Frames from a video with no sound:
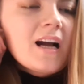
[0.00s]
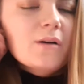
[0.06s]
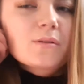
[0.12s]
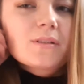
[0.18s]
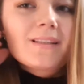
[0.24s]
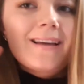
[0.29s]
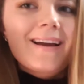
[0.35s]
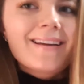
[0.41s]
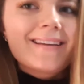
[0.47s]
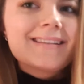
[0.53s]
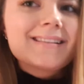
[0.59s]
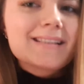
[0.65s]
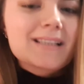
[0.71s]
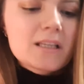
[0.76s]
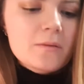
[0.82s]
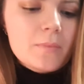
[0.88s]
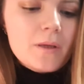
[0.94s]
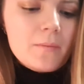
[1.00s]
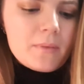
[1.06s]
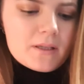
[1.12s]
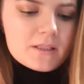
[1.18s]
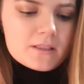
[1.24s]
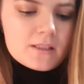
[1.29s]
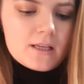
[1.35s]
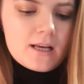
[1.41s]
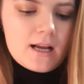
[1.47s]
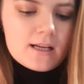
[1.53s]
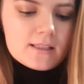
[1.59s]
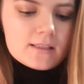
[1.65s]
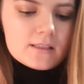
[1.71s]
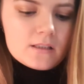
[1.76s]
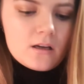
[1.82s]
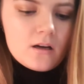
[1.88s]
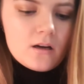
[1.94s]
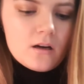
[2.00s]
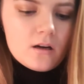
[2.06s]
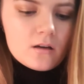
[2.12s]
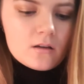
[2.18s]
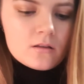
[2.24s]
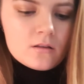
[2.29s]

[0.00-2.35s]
tight it's gonna be, because it has a